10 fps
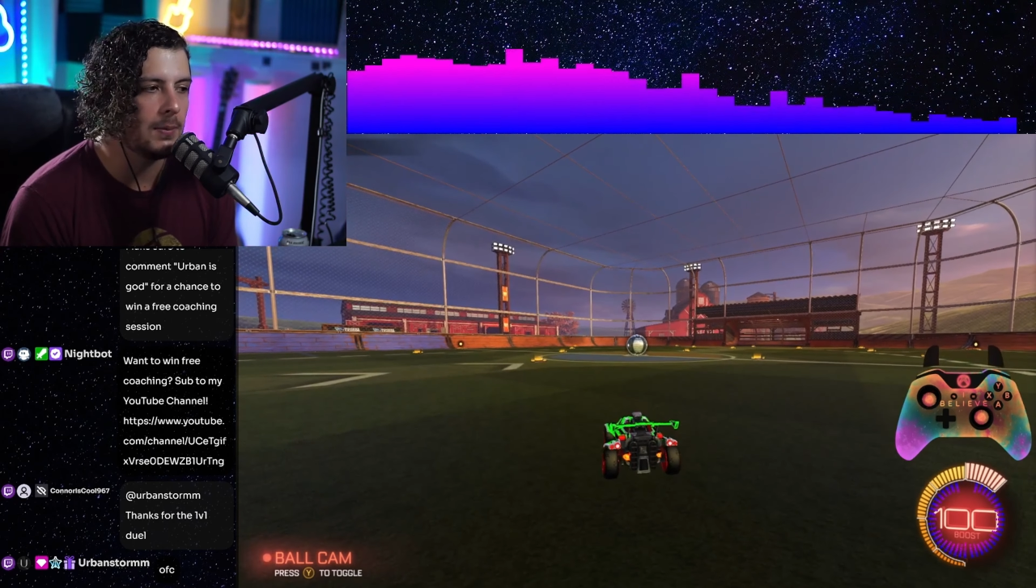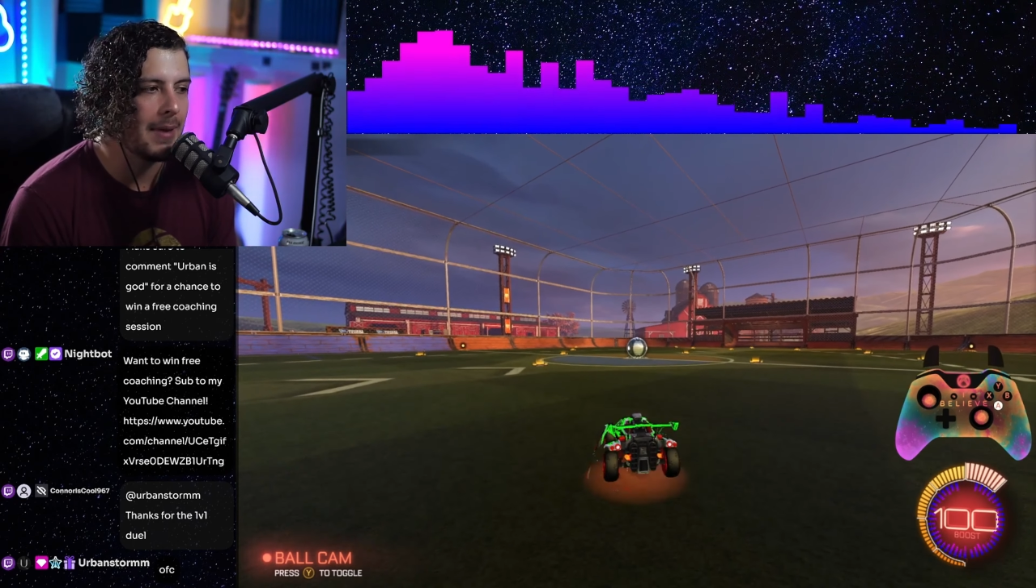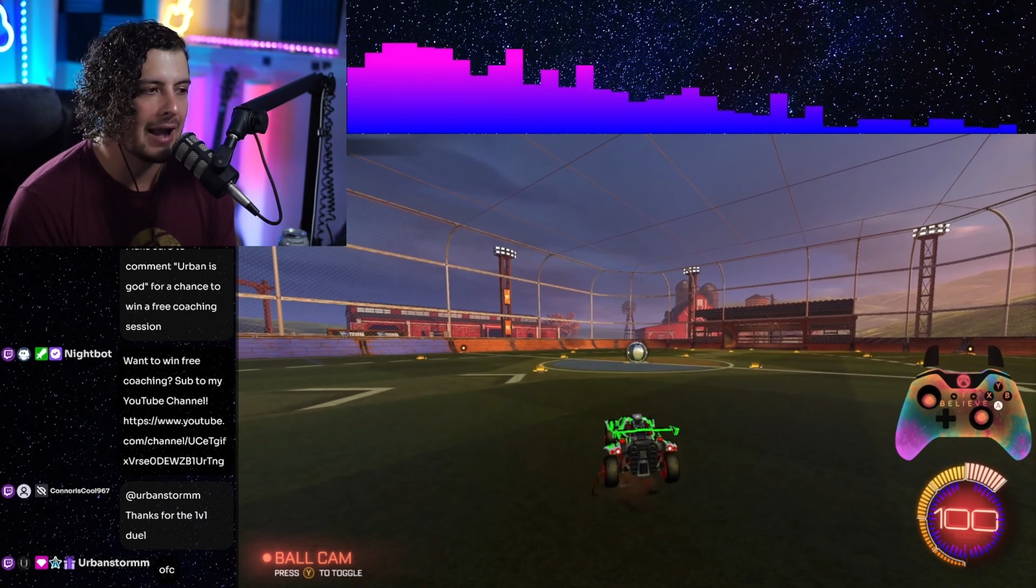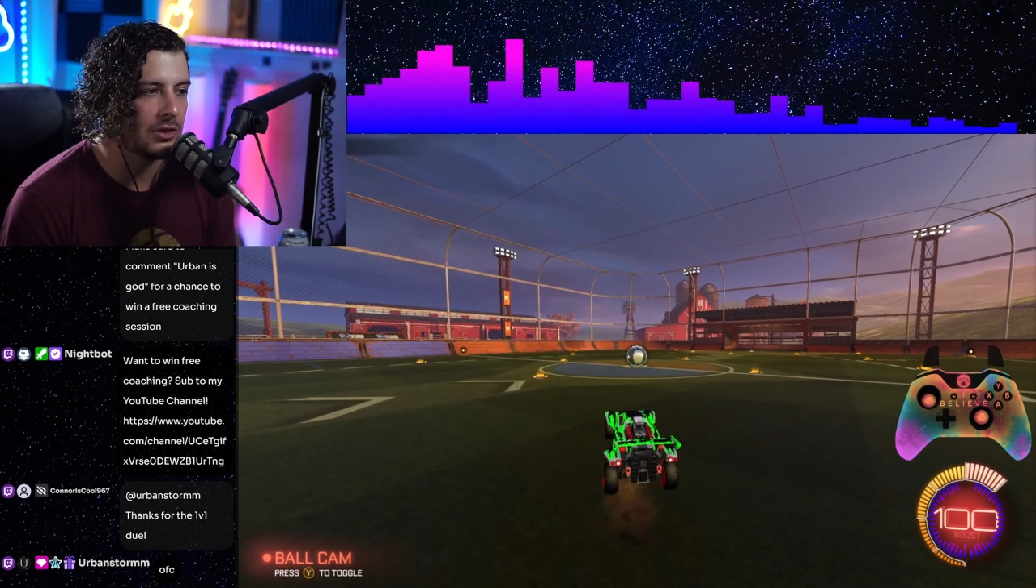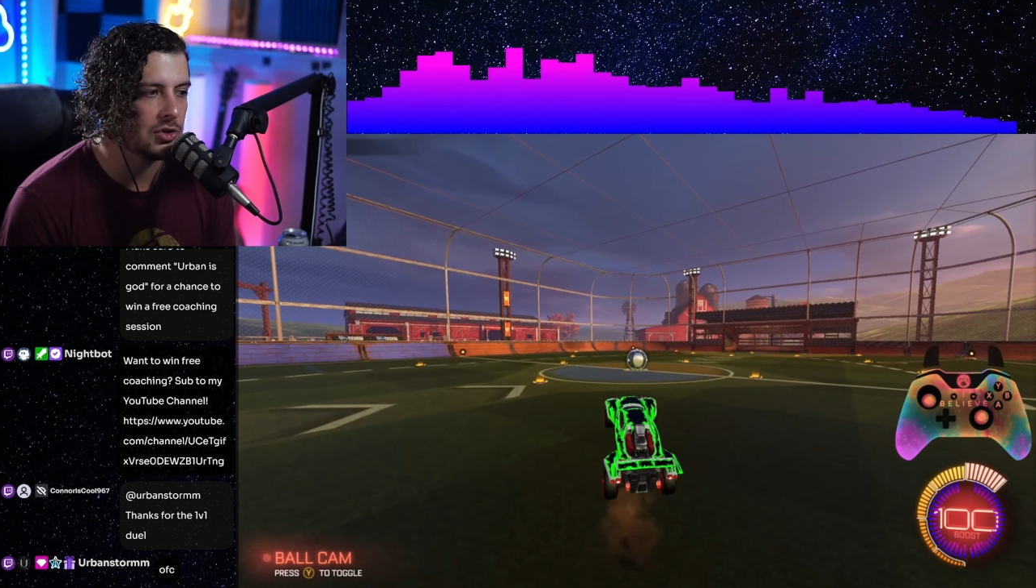
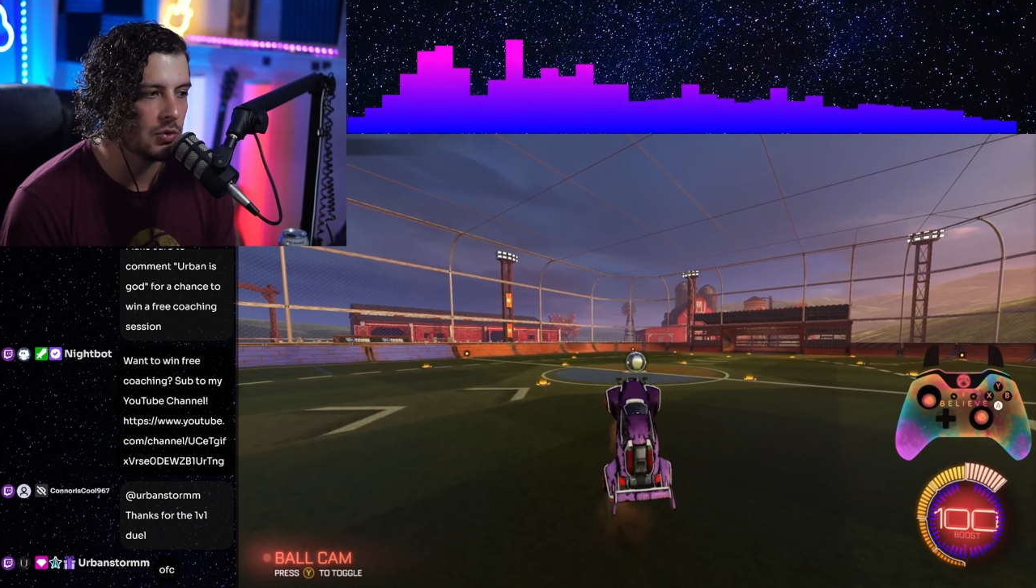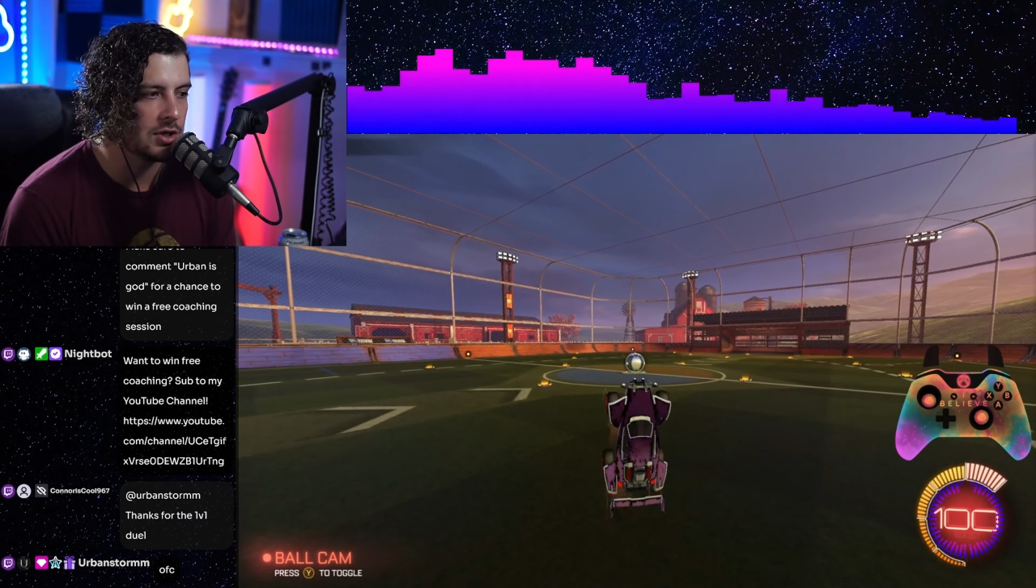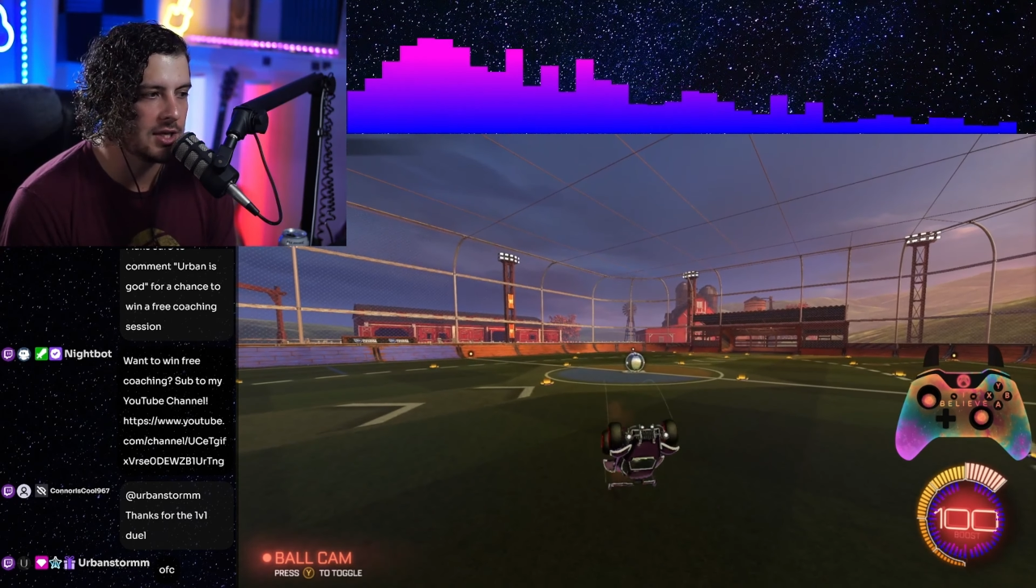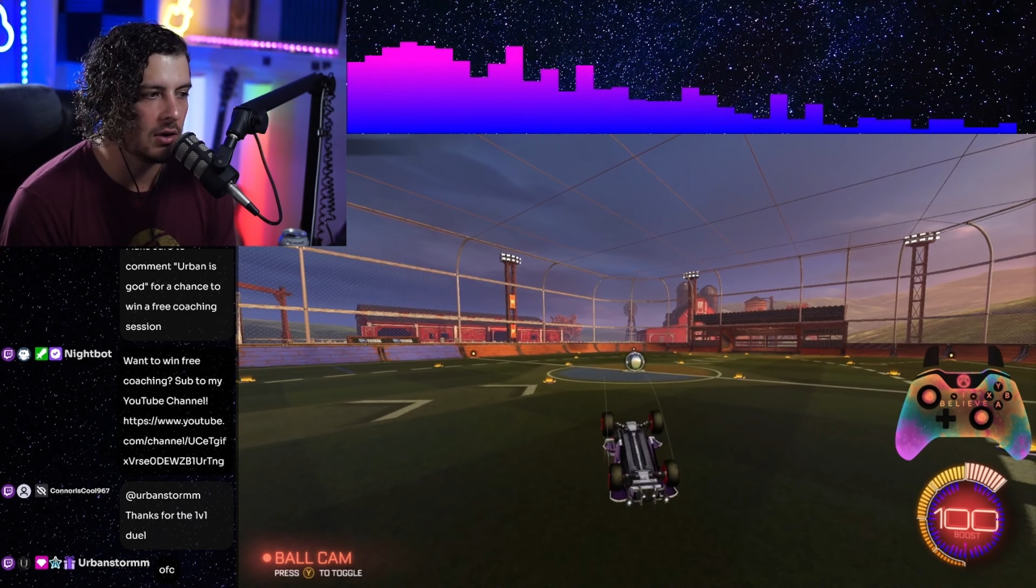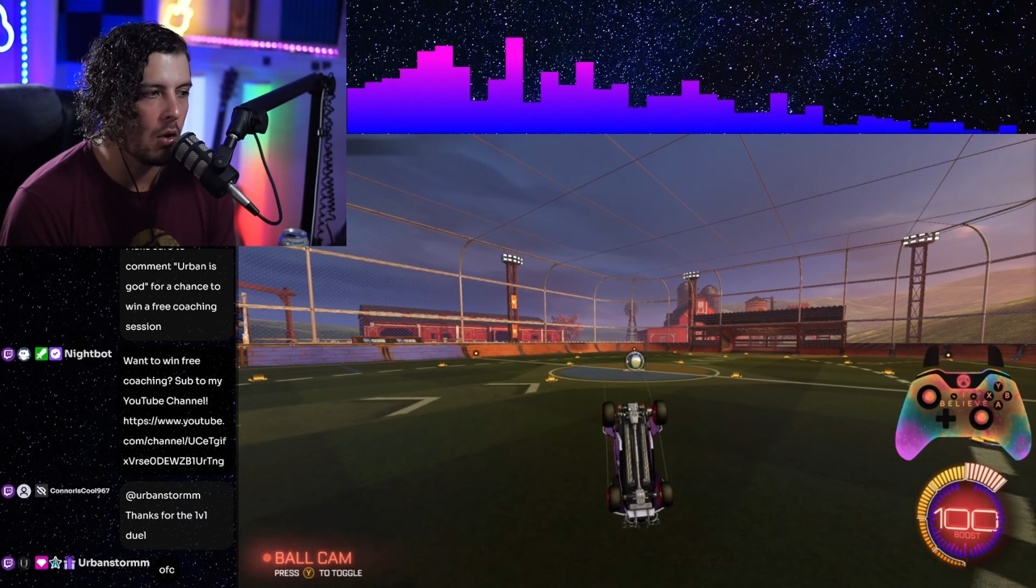back the joystick